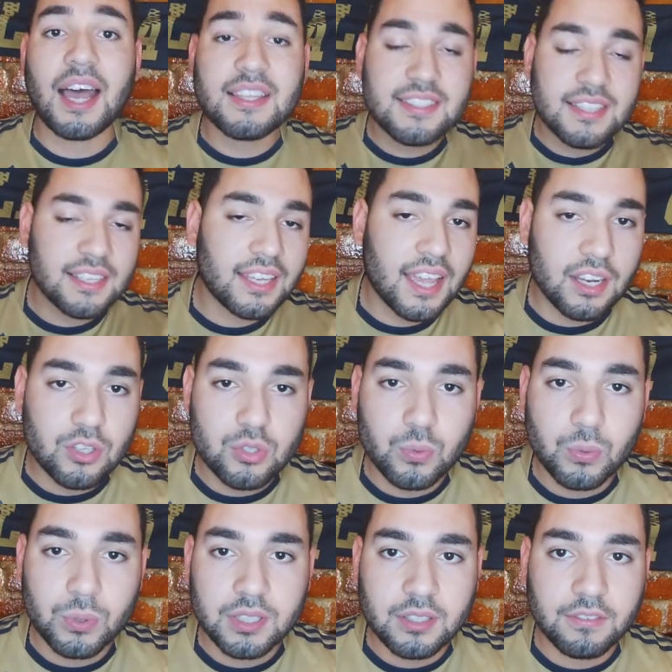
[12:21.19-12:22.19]

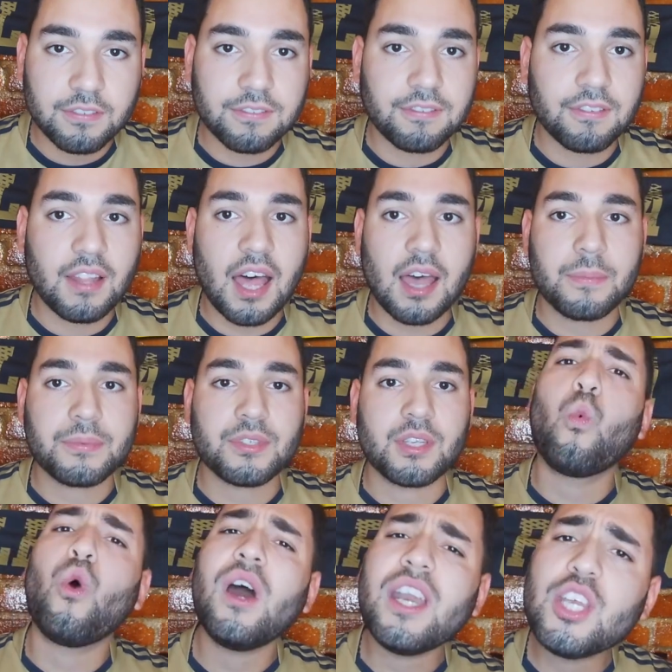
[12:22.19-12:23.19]
Castellanos with the flops.
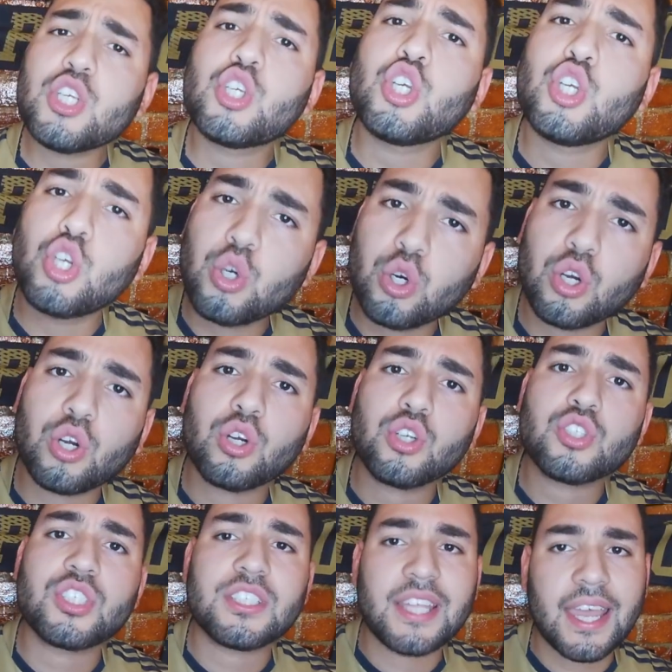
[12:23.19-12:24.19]
What is
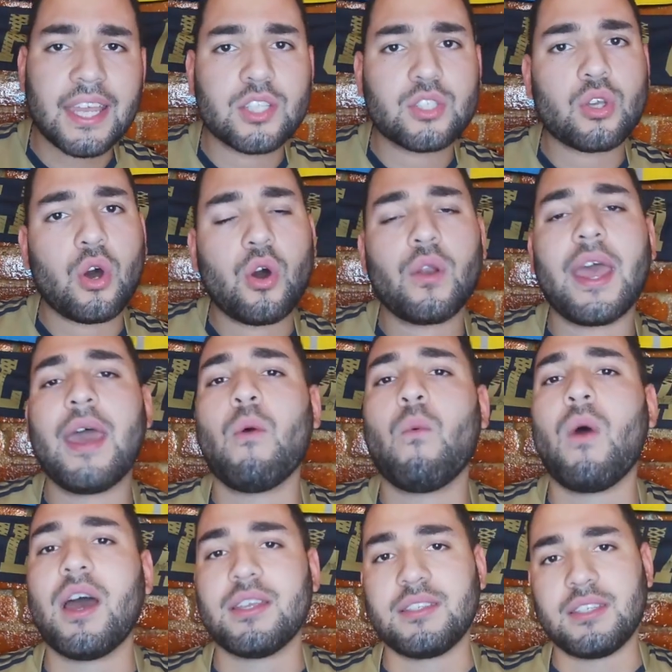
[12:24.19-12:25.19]
your stance on
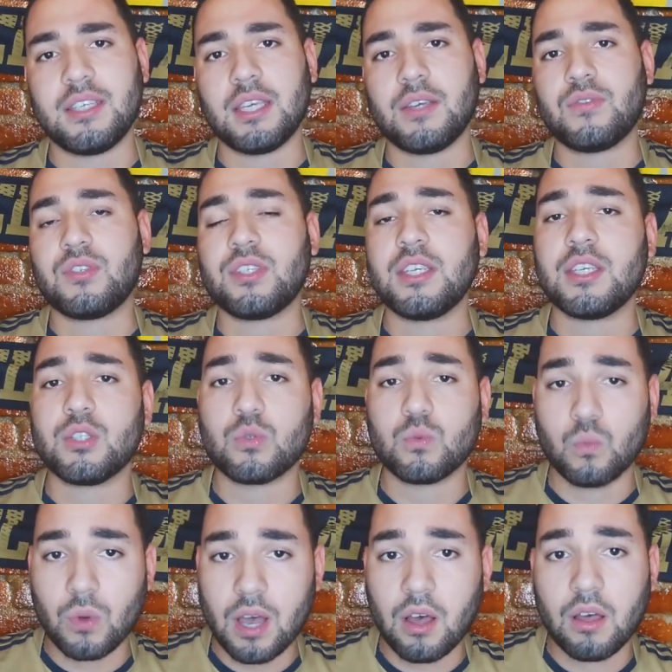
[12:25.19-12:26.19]
NYCFC as
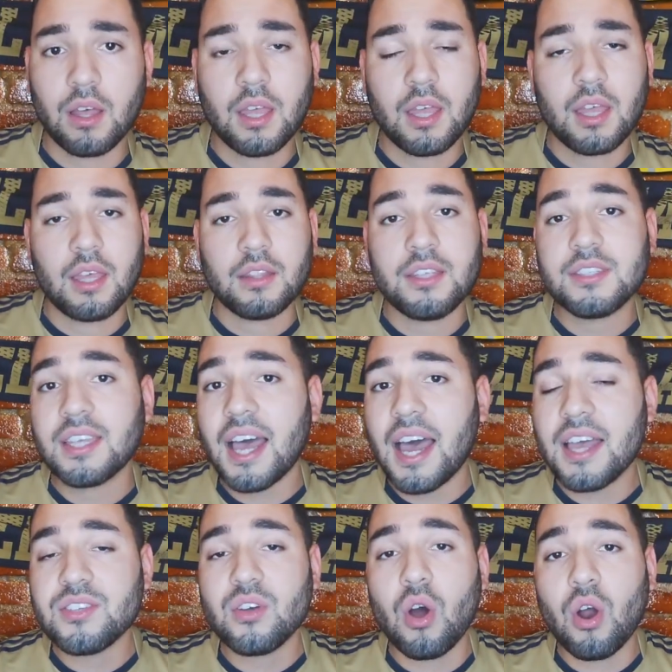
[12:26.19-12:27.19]
well? These
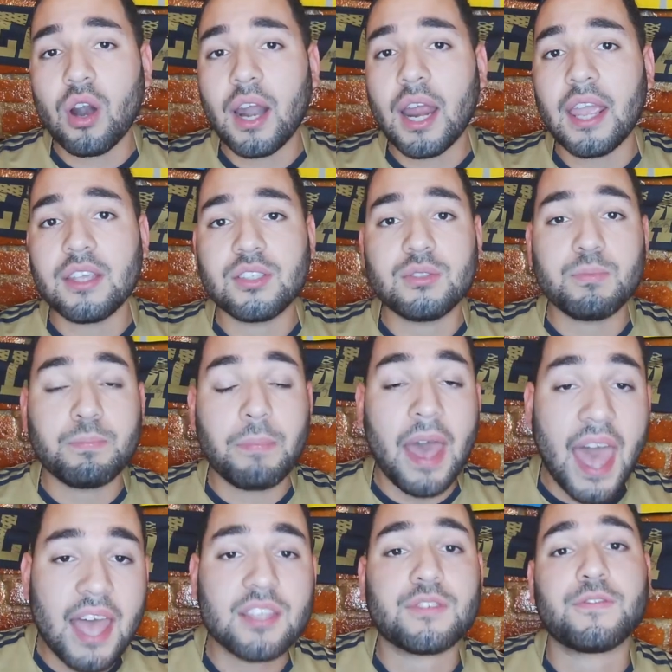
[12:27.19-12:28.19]
guys are a
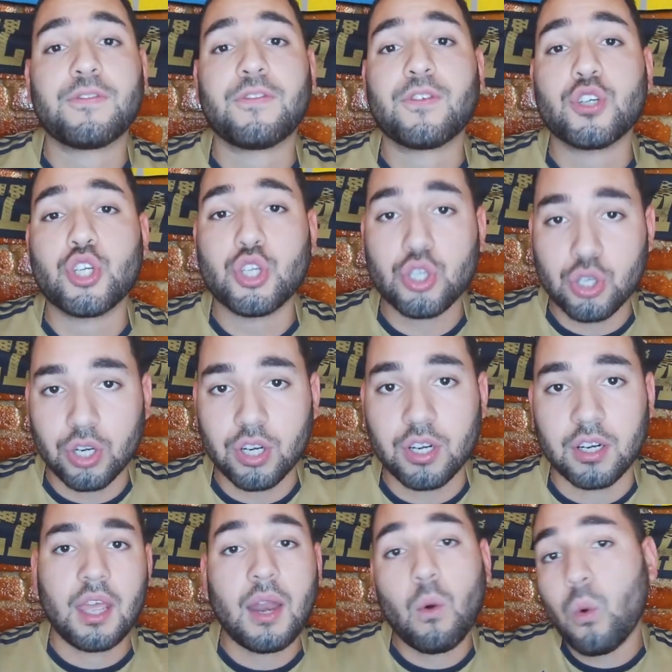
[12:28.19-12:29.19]
pest for
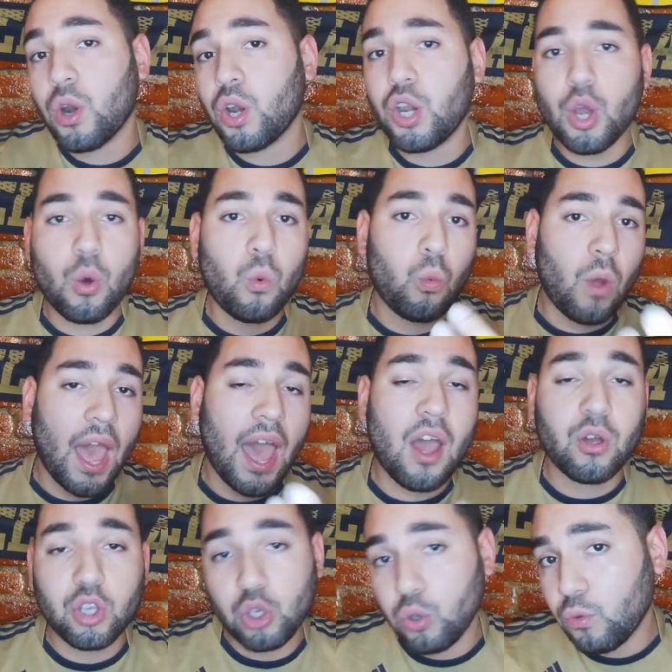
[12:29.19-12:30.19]
sure, and I want to know
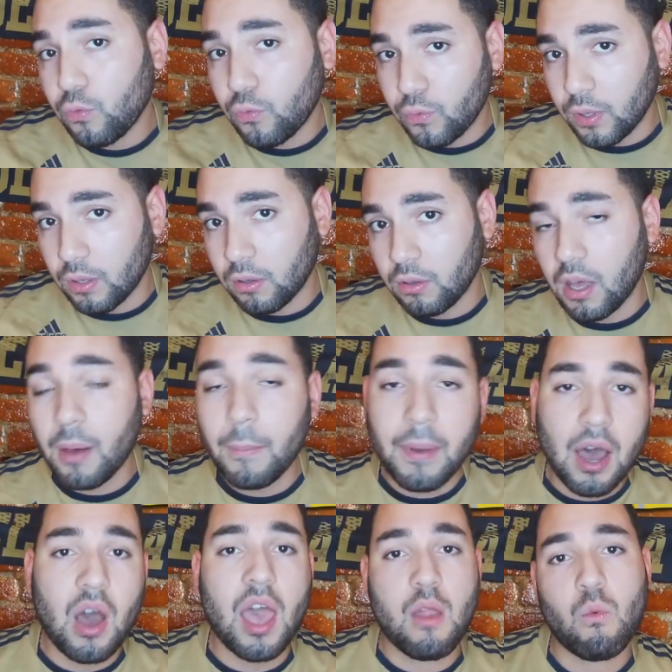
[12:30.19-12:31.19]
how you feel
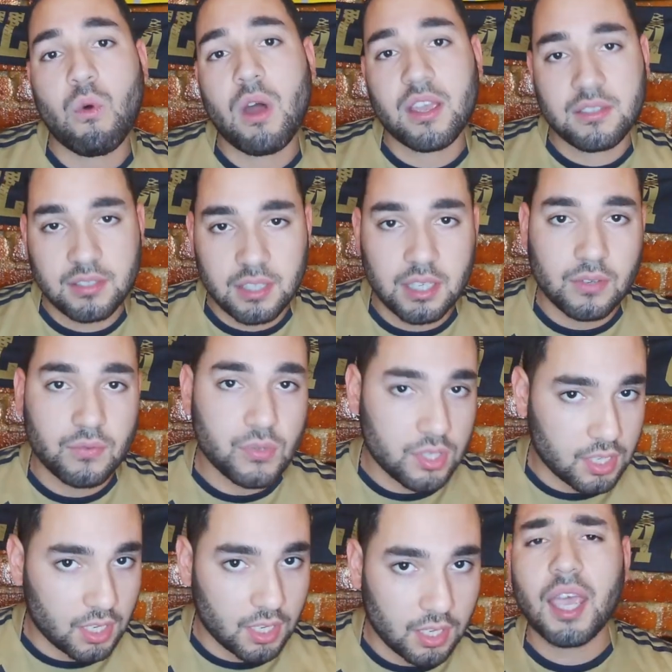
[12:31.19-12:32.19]
about
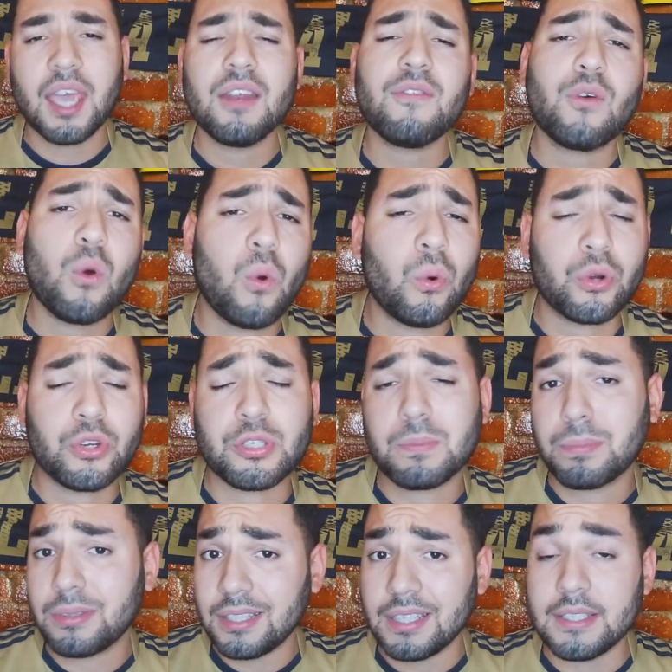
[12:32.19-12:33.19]
NYCFC. And of course,
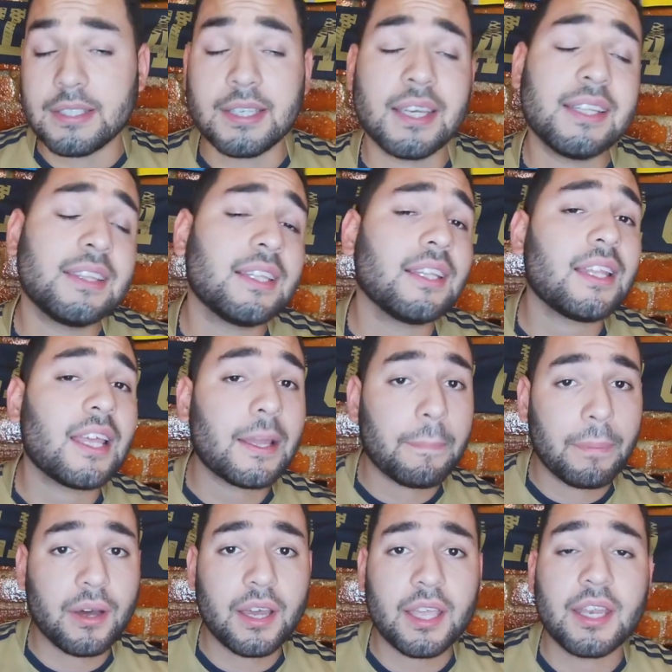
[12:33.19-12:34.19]
please hit the
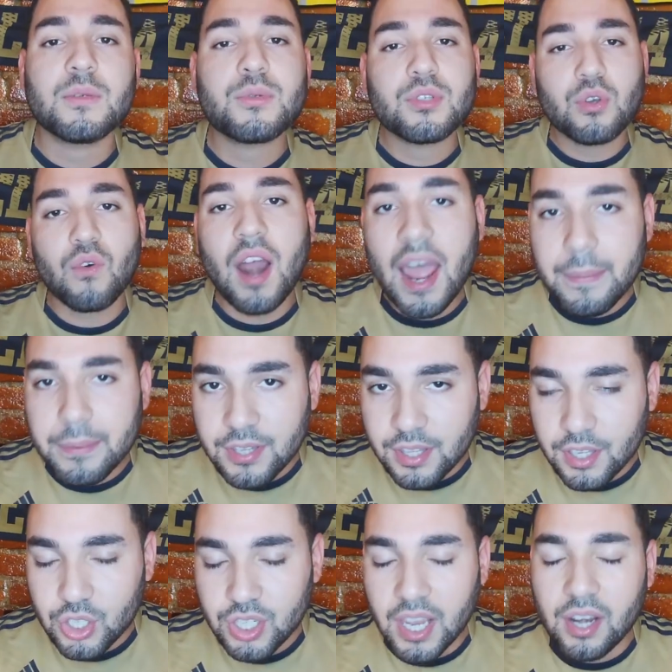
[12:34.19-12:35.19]
like button, subscribe to
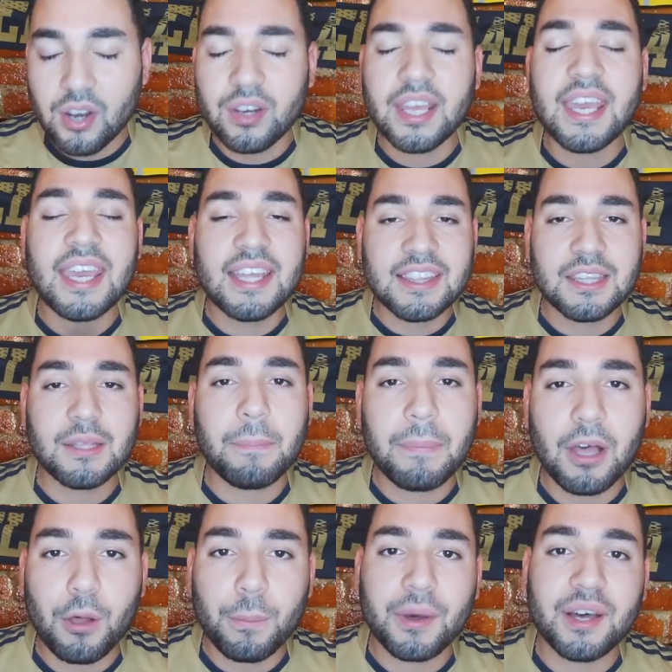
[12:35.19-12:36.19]
the channel, hit the
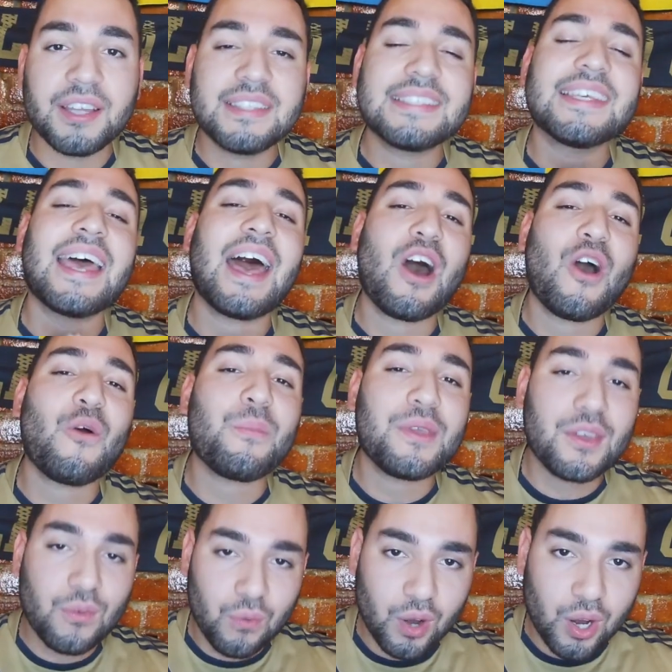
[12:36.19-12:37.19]
bell button to help
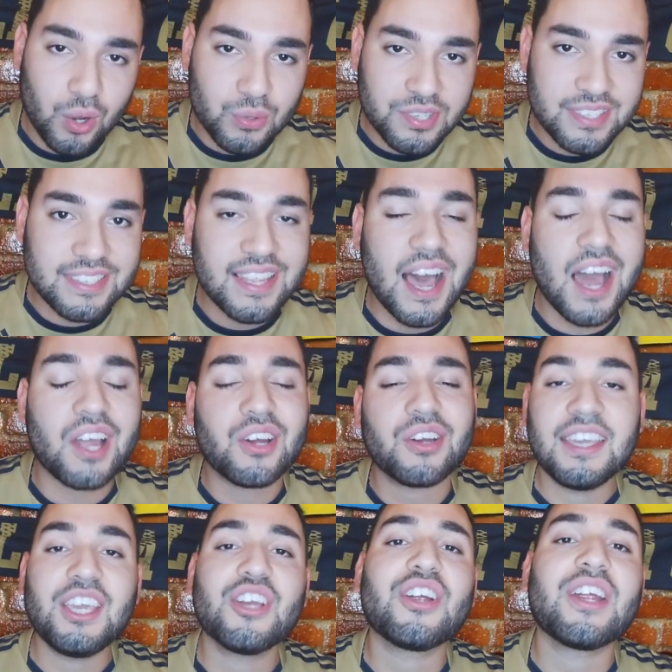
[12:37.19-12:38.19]
me grow soccer
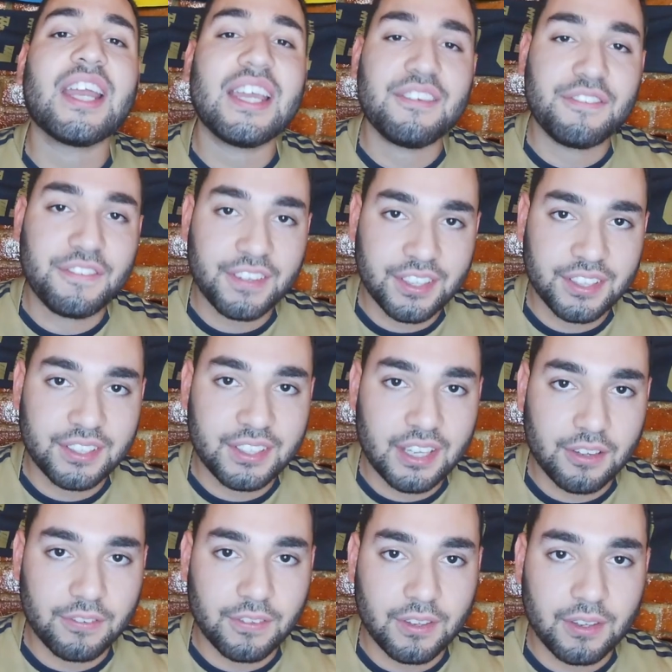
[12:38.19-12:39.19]
here in
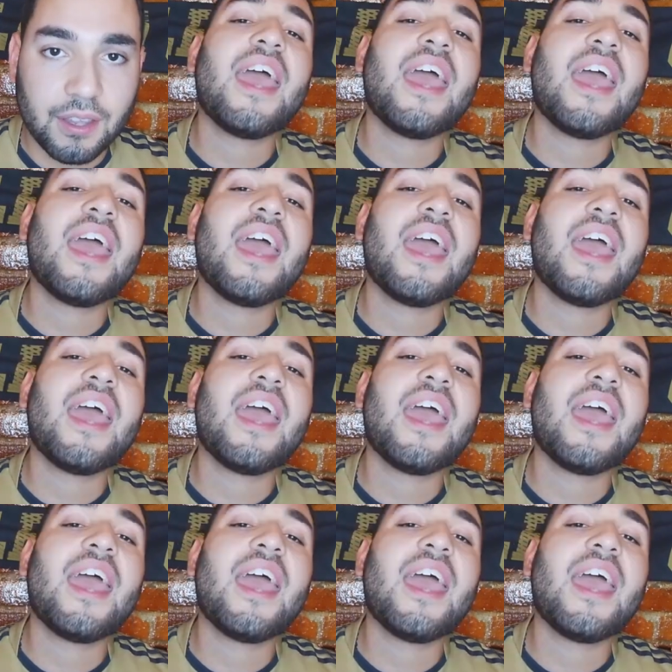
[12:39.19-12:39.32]
Philadelphia.